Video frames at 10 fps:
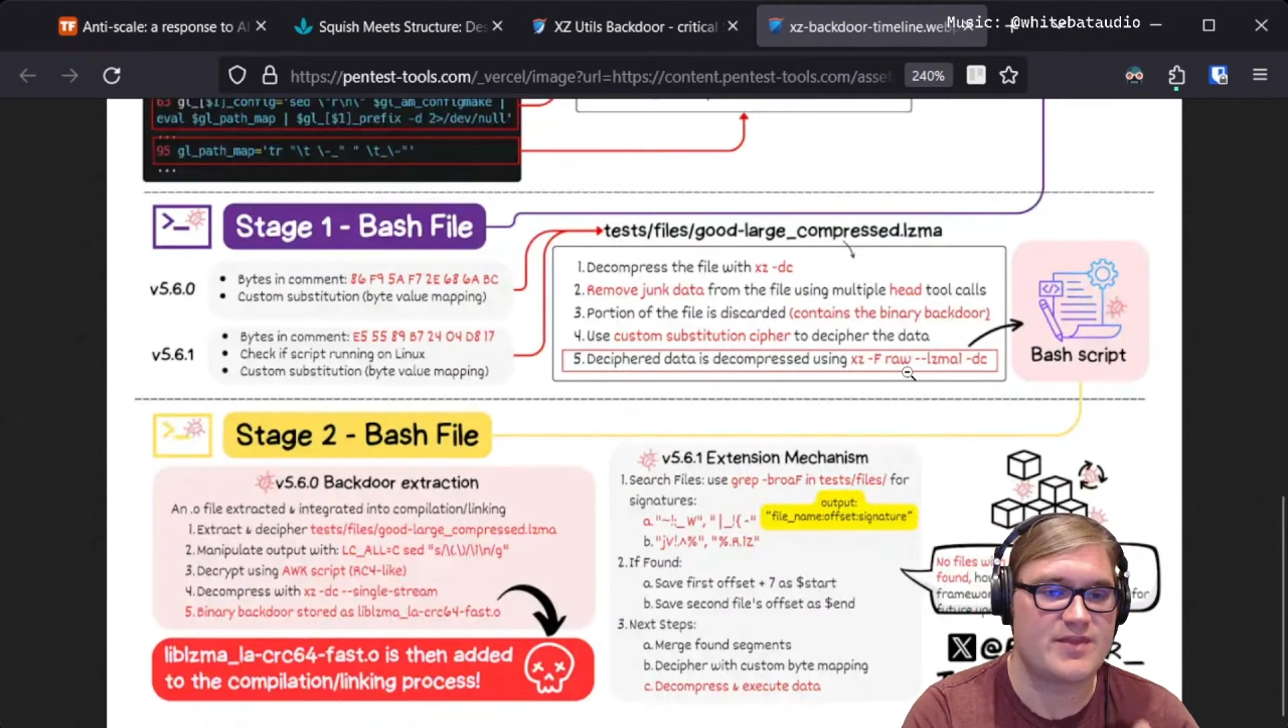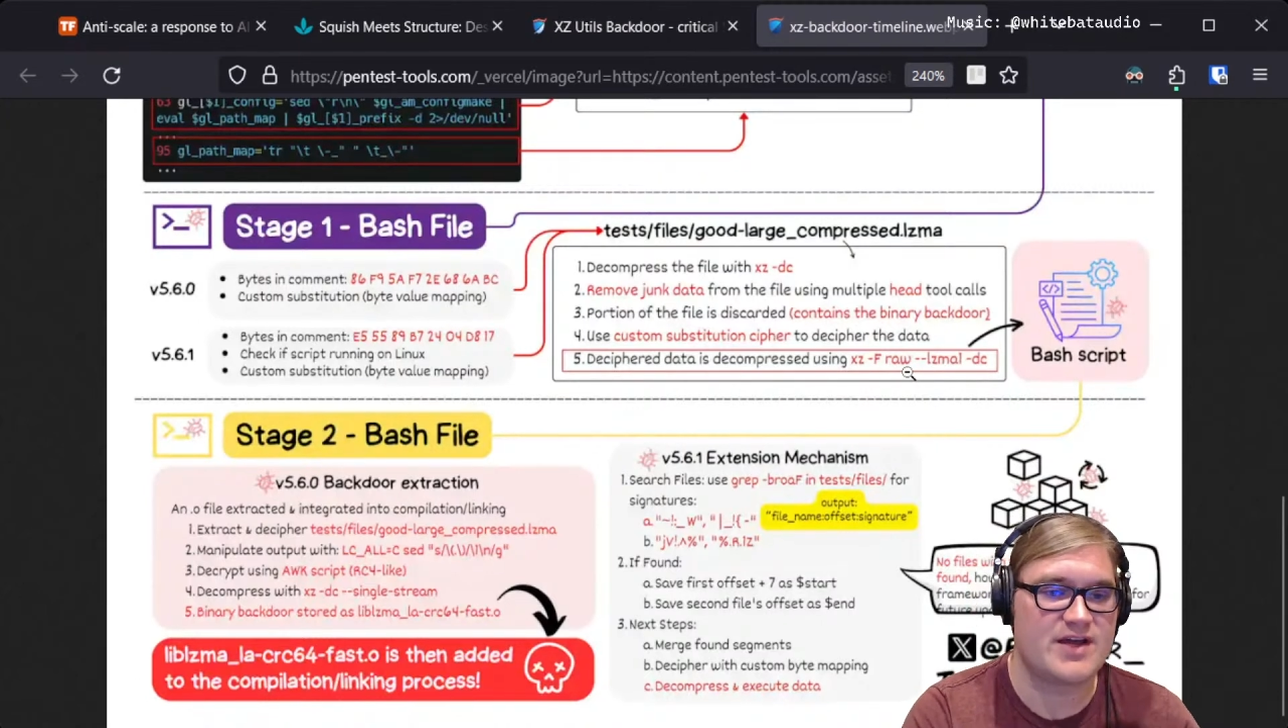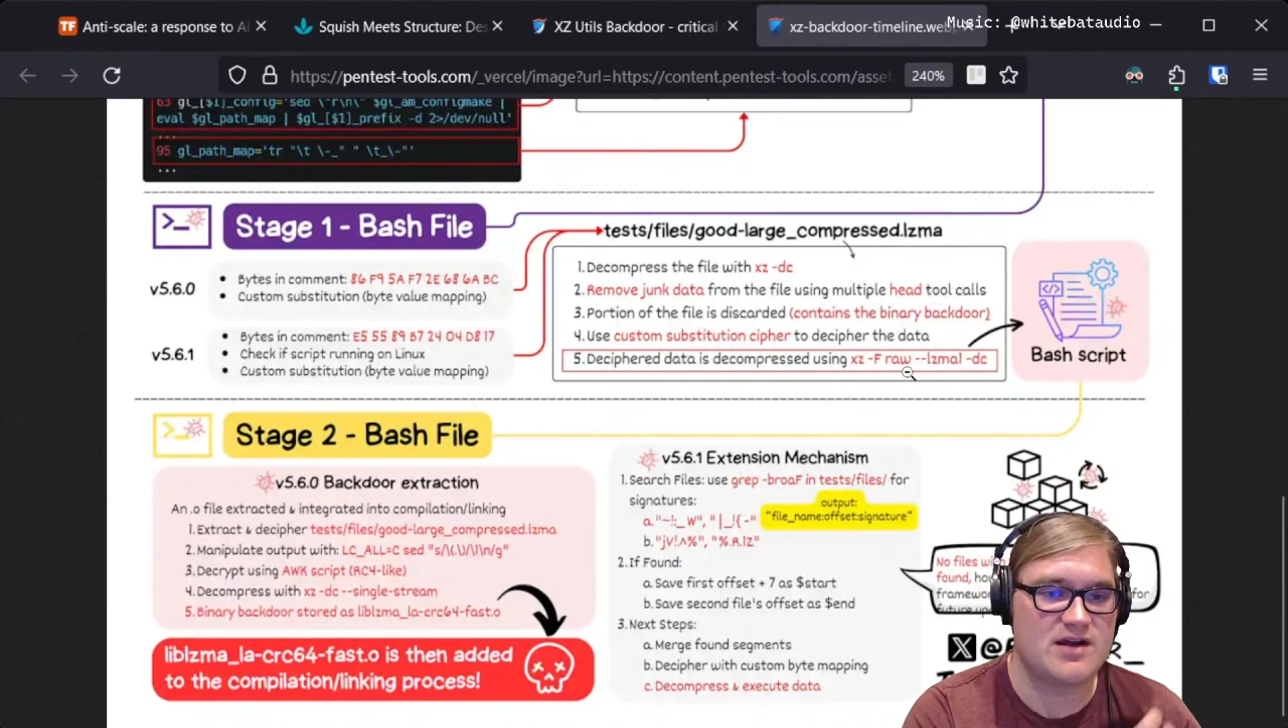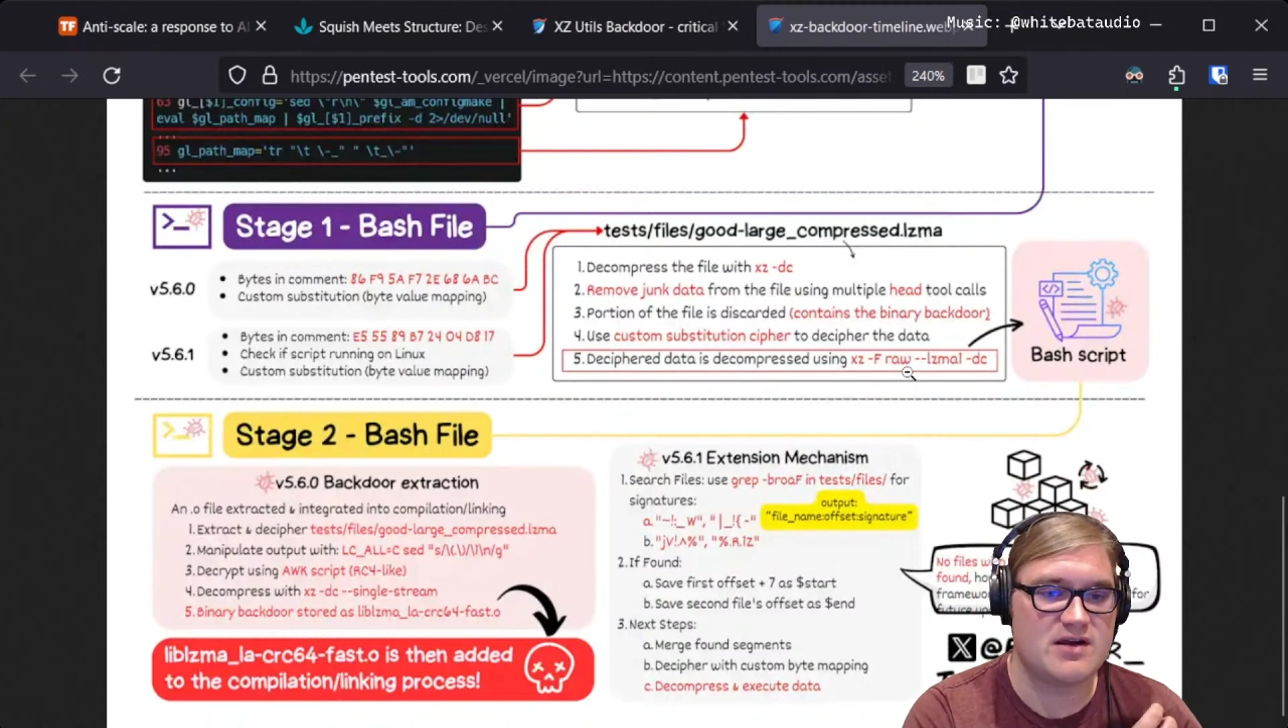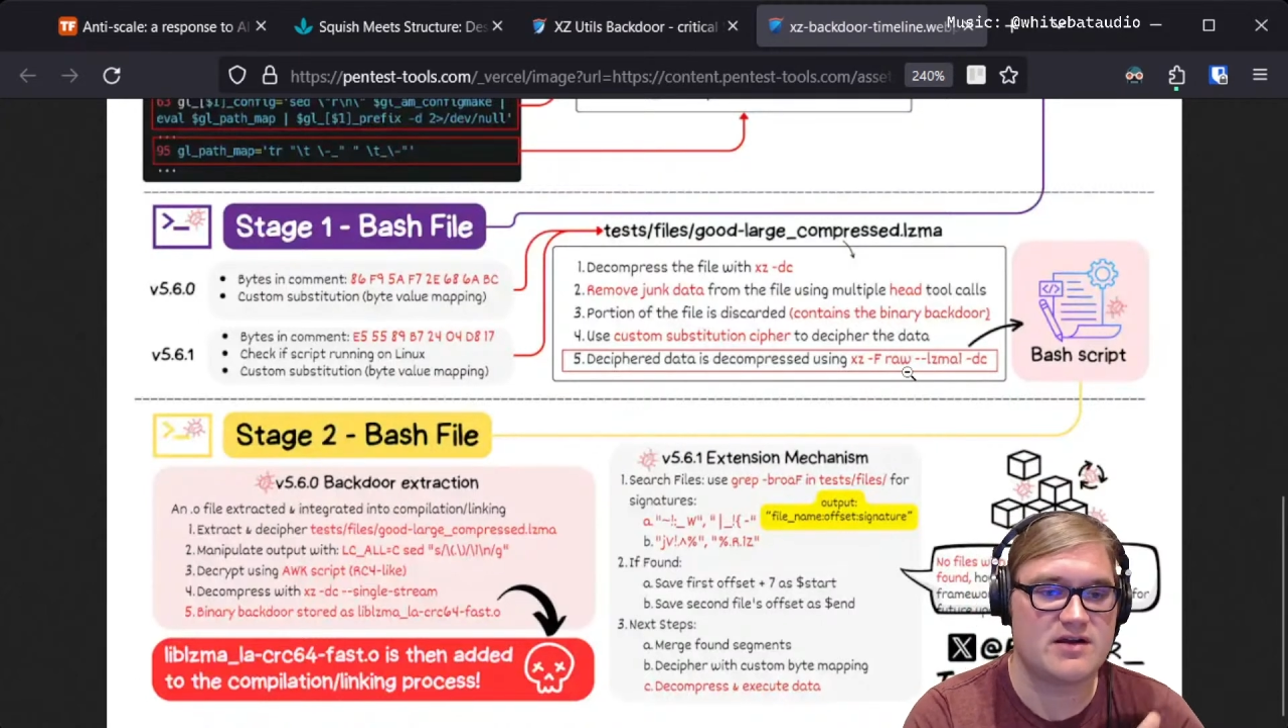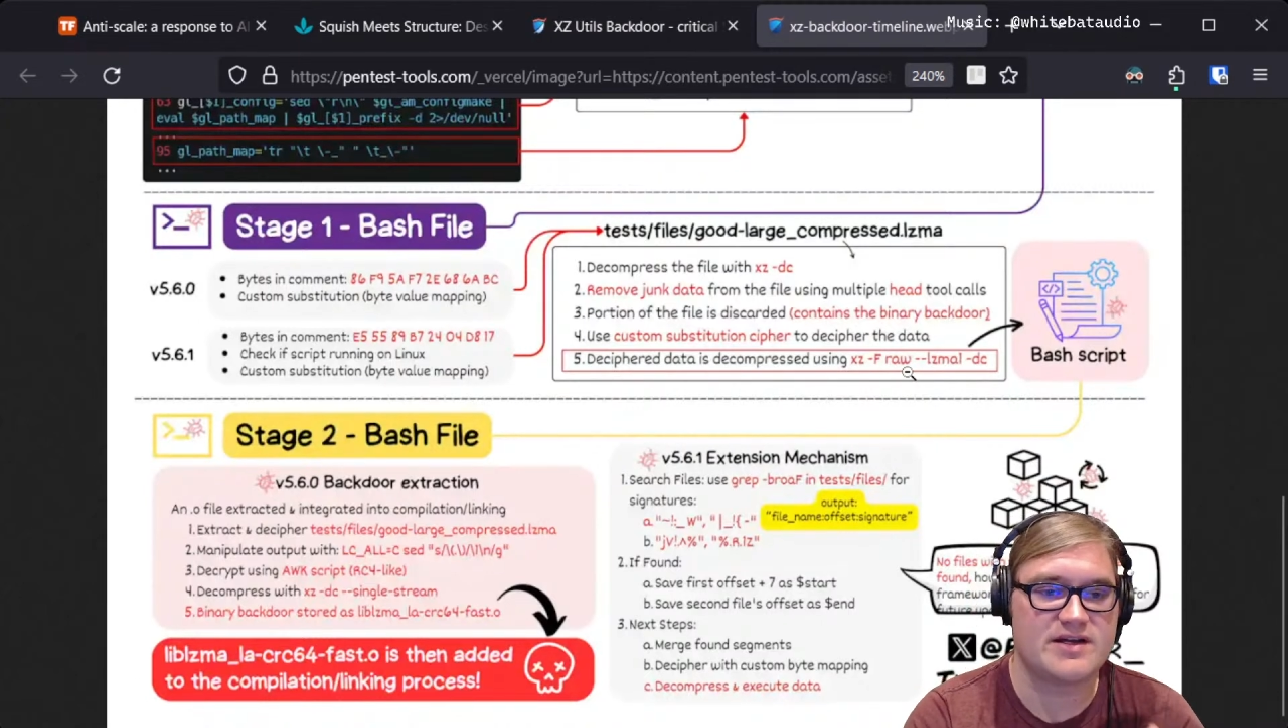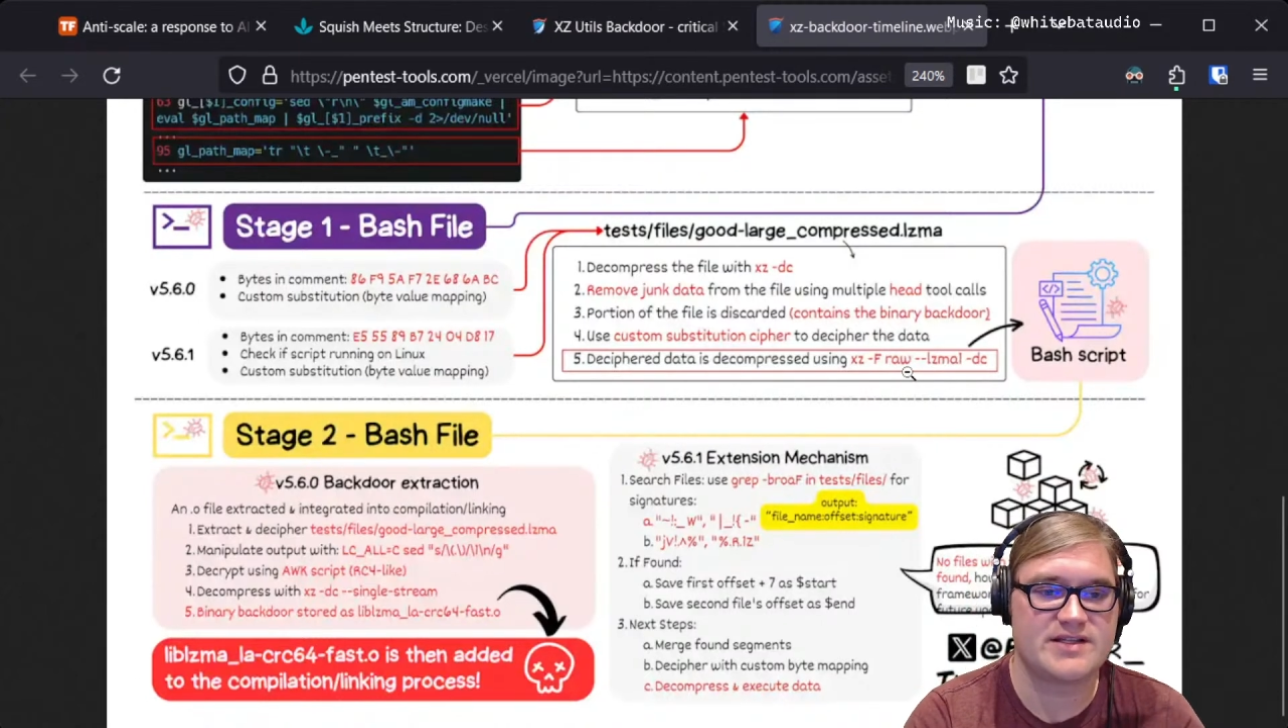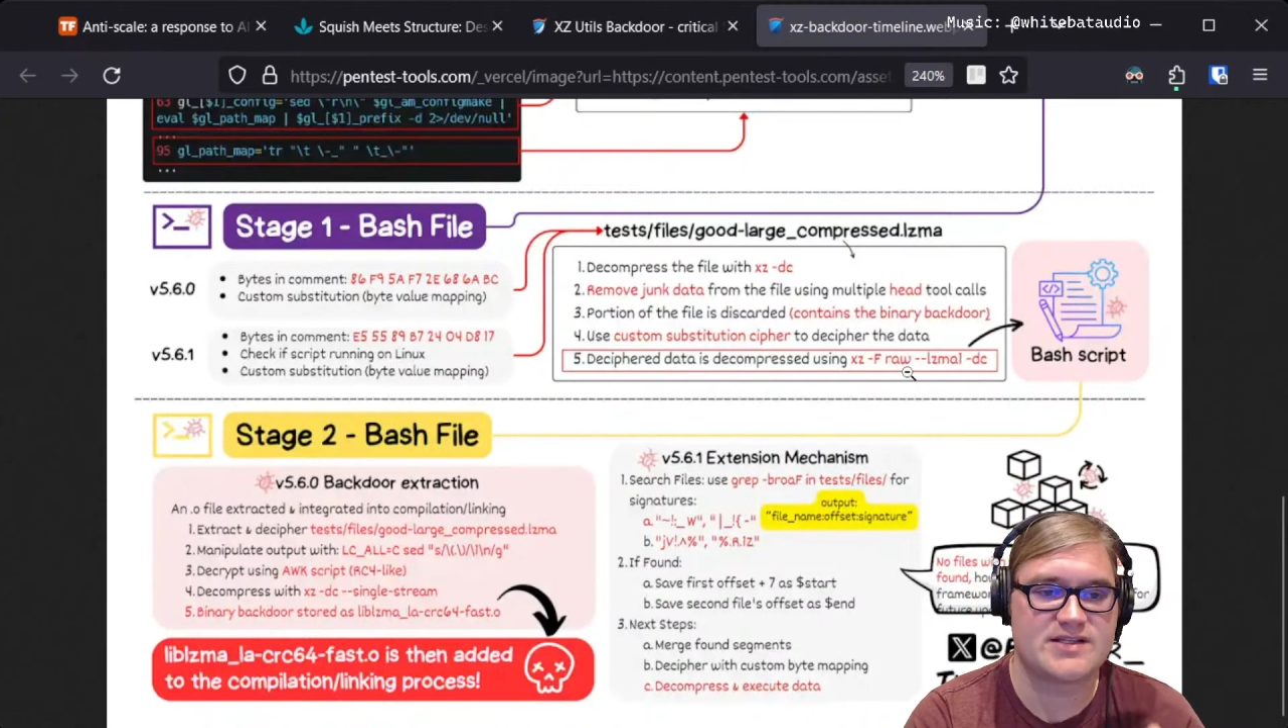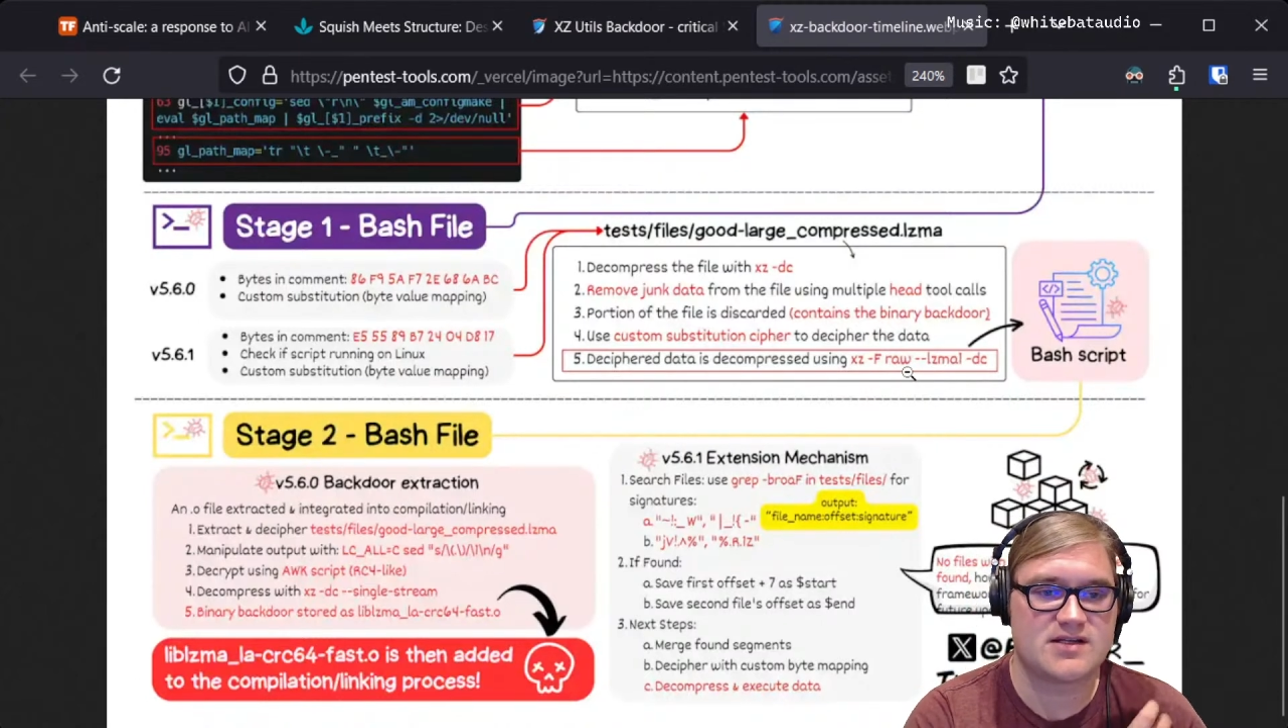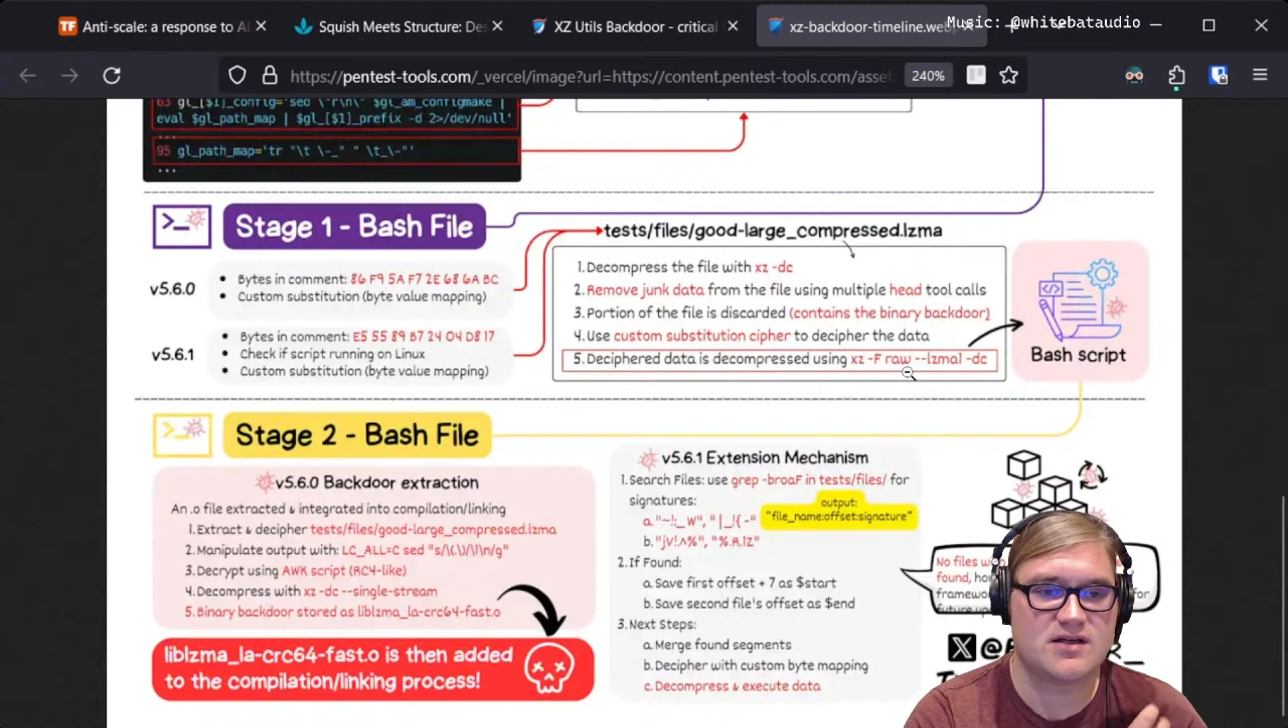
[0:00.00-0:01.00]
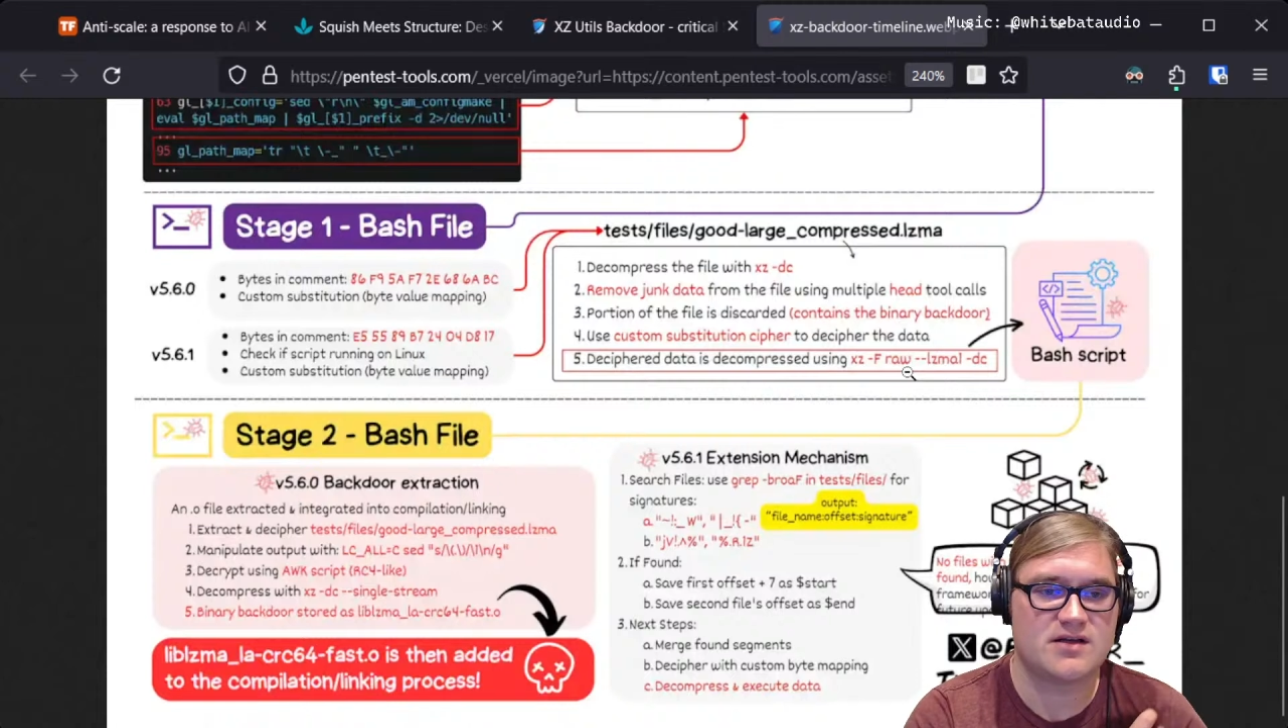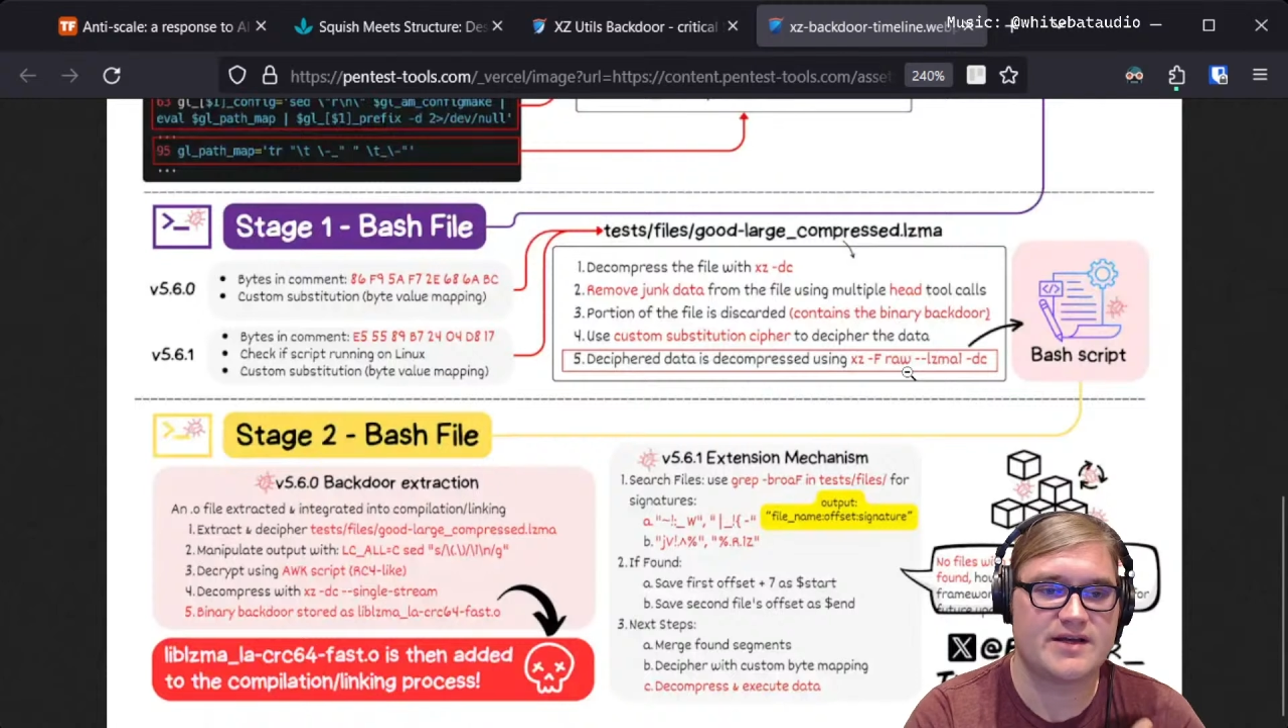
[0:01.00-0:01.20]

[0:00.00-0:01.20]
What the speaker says: there it's all